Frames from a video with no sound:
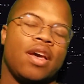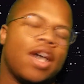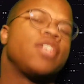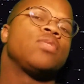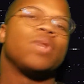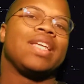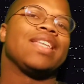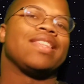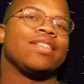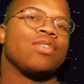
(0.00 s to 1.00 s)
I just want to
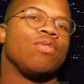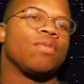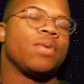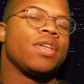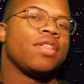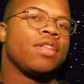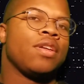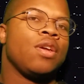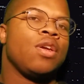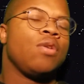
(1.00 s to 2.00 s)
get this over with.
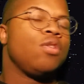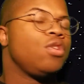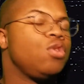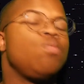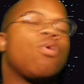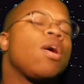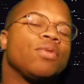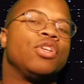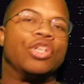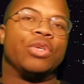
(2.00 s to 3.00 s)
You
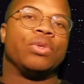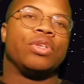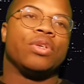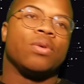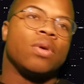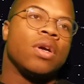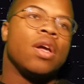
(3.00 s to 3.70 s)
probably do too,